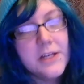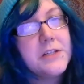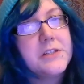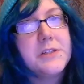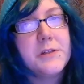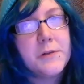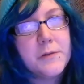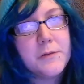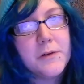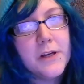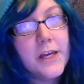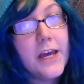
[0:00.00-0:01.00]

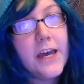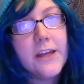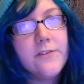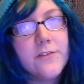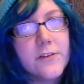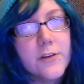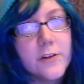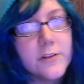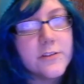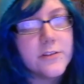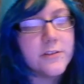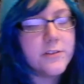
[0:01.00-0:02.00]
so
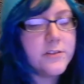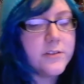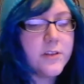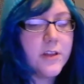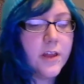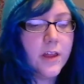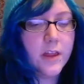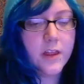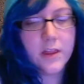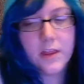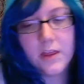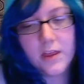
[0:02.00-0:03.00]
advertises.
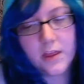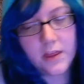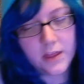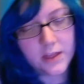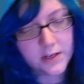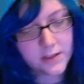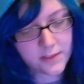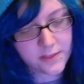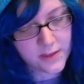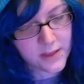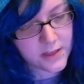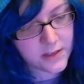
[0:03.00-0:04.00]
And I
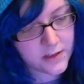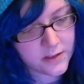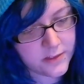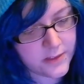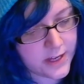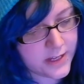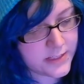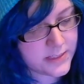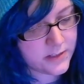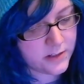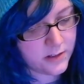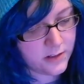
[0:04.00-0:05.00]
think that's
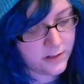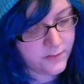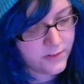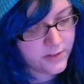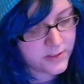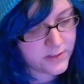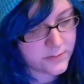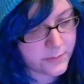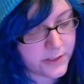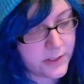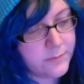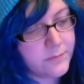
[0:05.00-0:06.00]
all for this
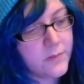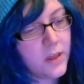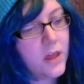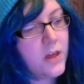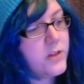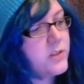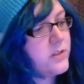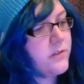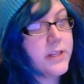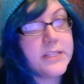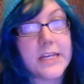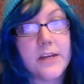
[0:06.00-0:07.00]
one. So
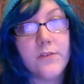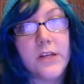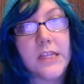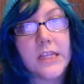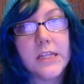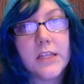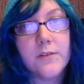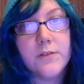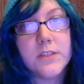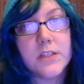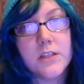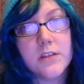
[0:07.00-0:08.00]
that's everything that
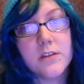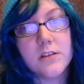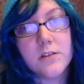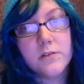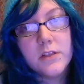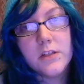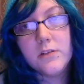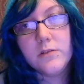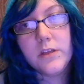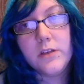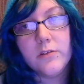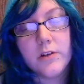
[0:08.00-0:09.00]
was in the Doki
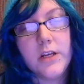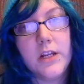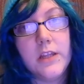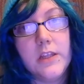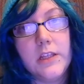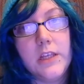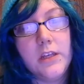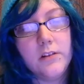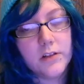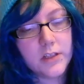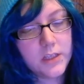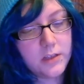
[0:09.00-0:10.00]
Doki crate and the
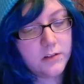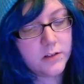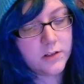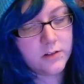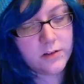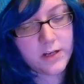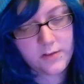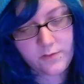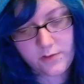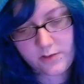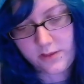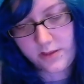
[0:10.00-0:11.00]
Kira Kira crate
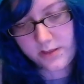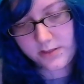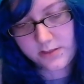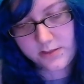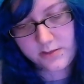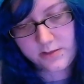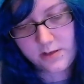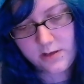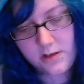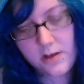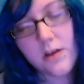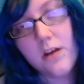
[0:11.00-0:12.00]
for this
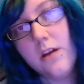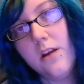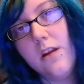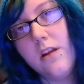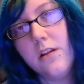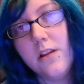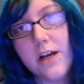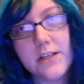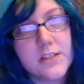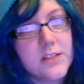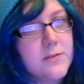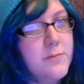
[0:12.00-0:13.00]

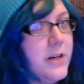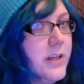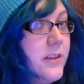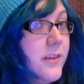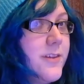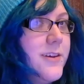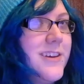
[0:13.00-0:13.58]
last month